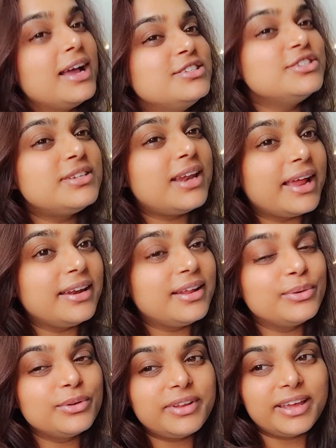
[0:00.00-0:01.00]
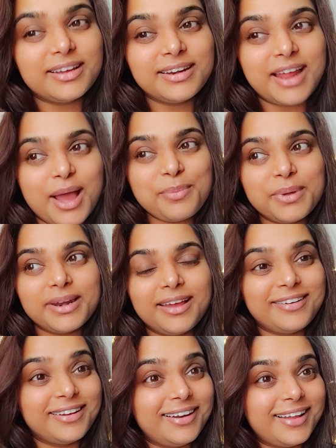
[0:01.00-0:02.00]
just lied down to take a nap and I
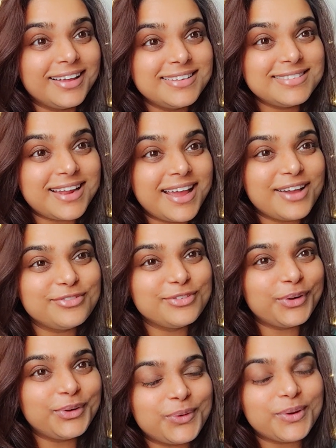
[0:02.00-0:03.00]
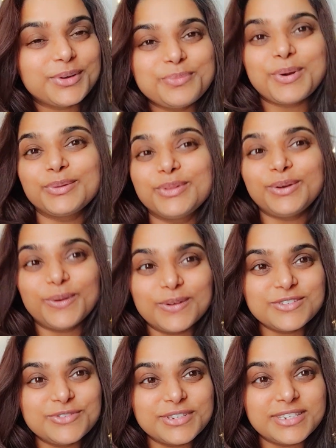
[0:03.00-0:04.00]
realized I have not talked about the
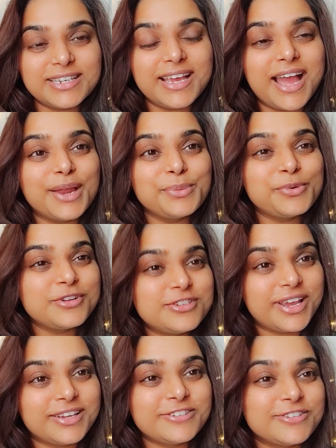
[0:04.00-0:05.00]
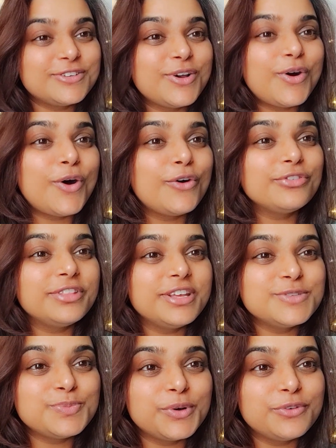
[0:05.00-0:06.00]
longevity and projection of these
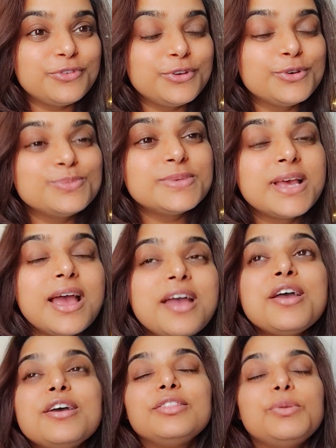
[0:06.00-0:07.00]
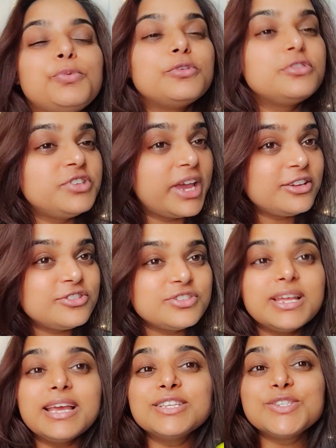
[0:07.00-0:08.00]
perfumes. The projection
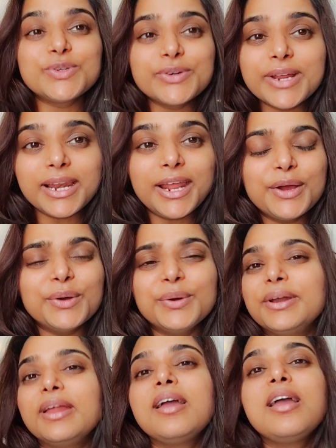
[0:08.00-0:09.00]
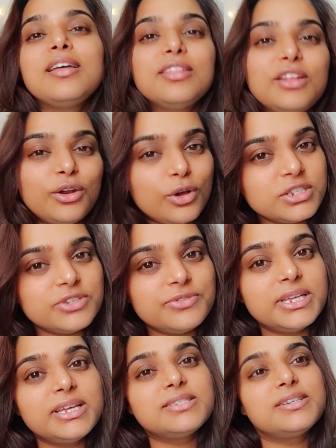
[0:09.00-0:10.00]
is really good. The
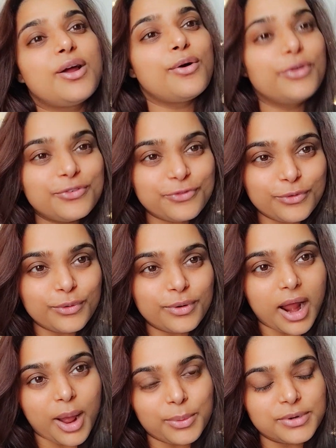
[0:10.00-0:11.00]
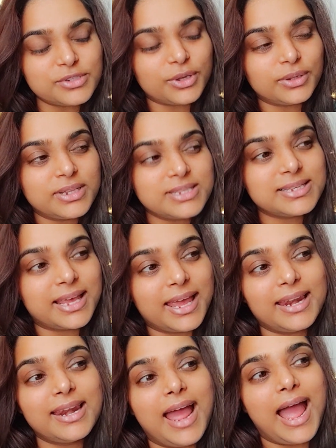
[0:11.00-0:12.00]
longevity is around 4 hours on the
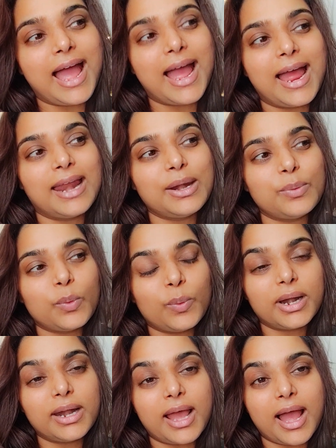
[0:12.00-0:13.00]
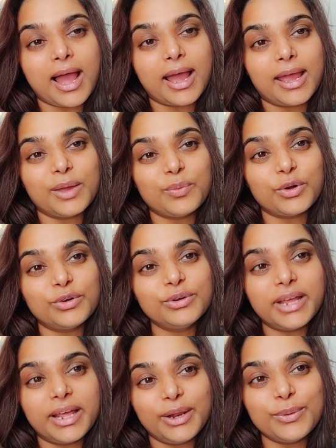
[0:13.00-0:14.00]
skin, and what I want to
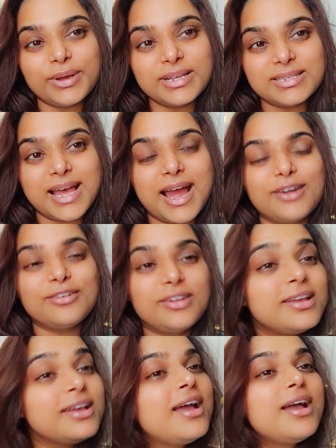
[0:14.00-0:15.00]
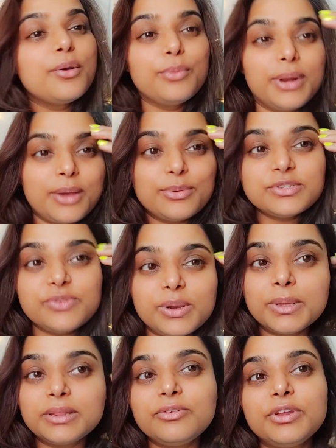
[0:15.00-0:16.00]
tell you is that when I was
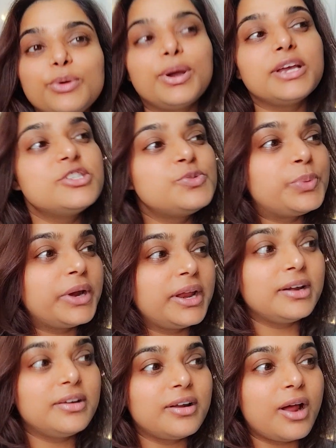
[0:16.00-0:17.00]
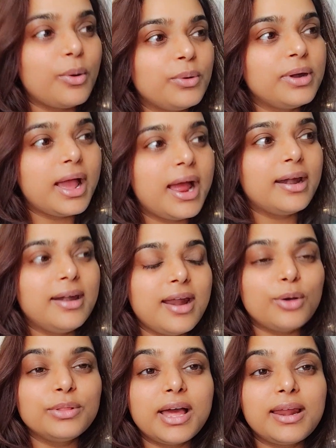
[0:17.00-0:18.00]
filming the video, I sprayed it around, and now
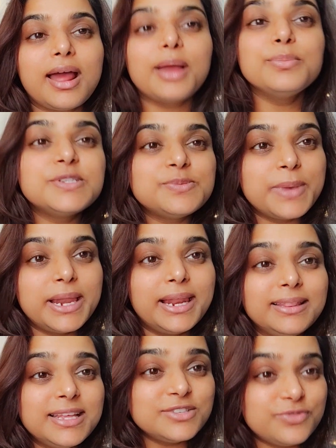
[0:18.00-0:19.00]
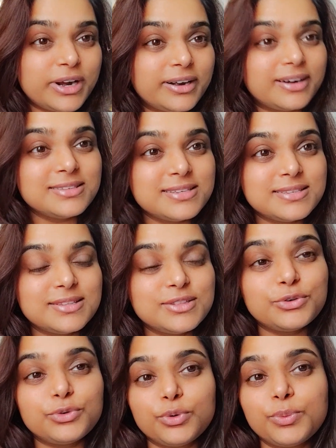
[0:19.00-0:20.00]
that I'm smelling these fragrances in the
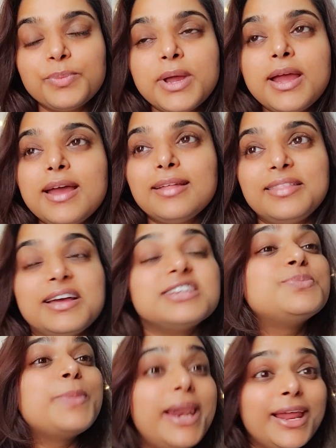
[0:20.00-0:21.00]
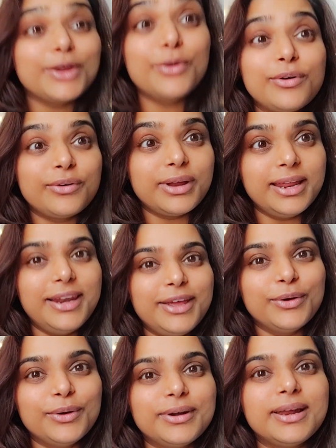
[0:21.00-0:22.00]
room, they are smelling really
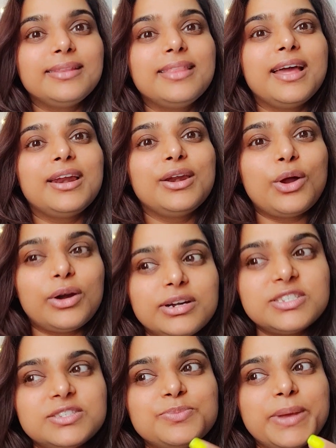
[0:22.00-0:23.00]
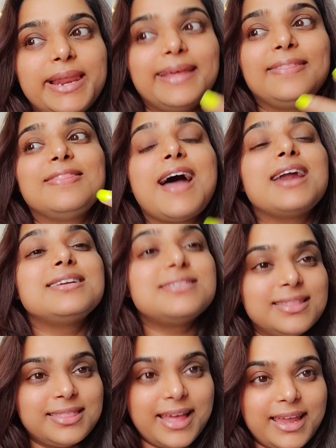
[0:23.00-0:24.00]
good and they are not smelling that
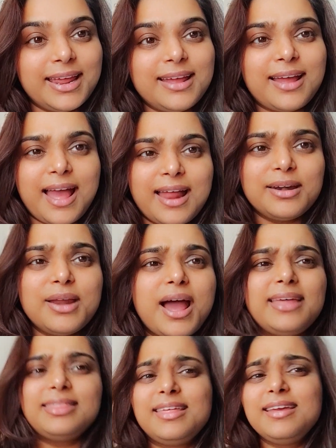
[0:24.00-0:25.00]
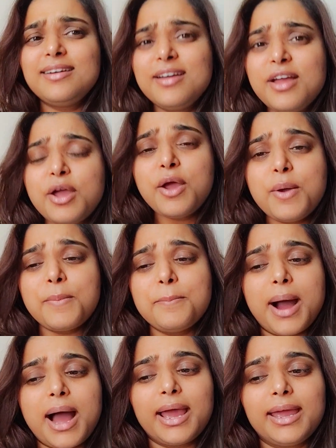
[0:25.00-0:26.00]
synthetic. And I think
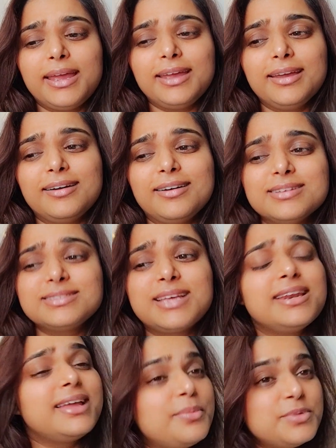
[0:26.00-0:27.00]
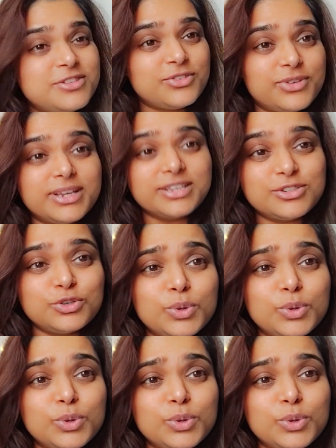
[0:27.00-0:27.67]
my skin chemistry is to